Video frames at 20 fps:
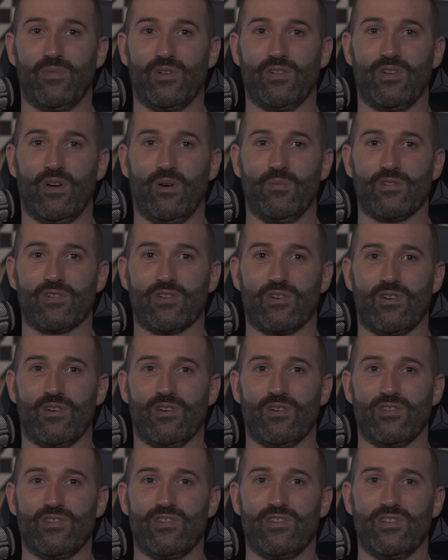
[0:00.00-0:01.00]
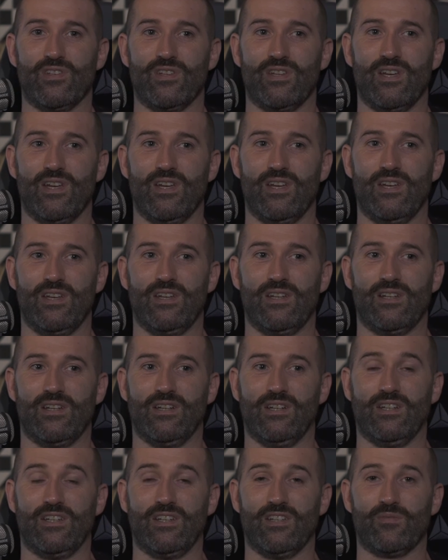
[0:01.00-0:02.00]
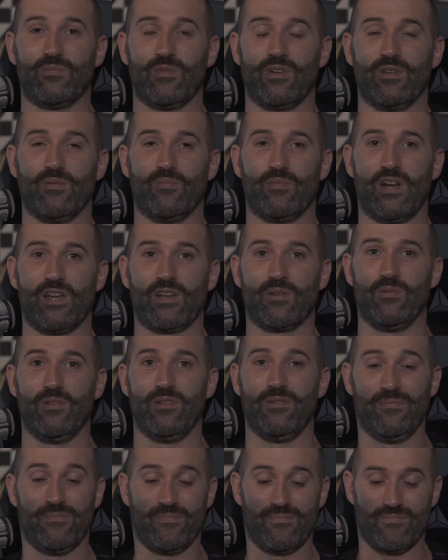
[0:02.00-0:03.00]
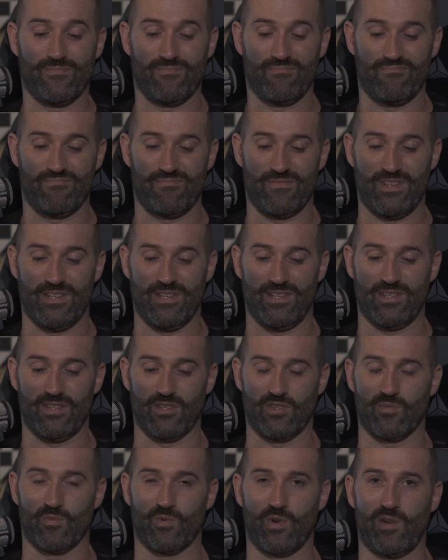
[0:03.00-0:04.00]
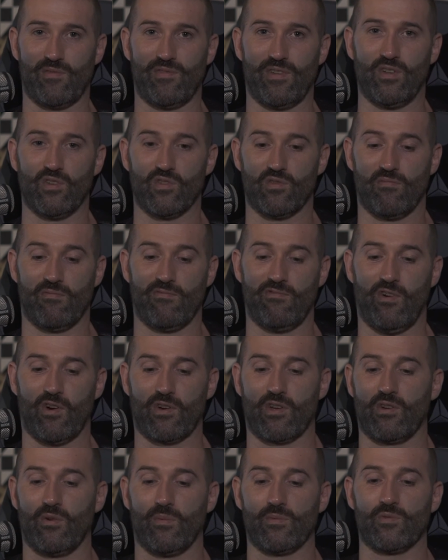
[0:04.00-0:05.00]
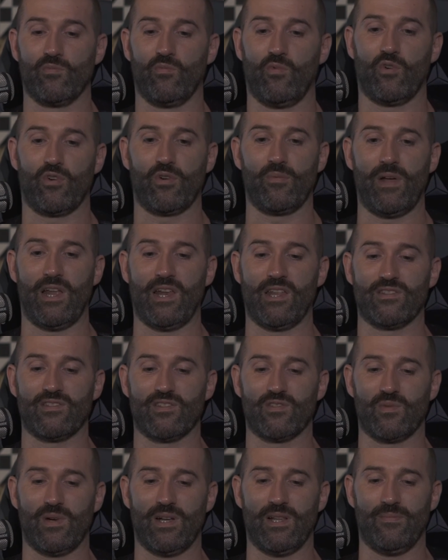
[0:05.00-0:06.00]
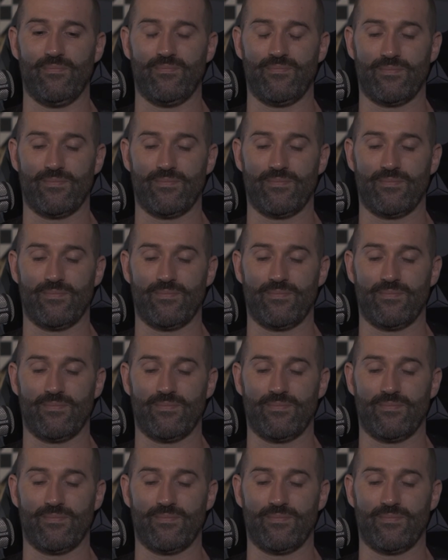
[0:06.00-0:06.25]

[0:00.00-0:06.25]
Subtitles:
by Thomas Kurz. And it's pretty unbreakable. And there's some great videos of him fucking up some watermelons as well.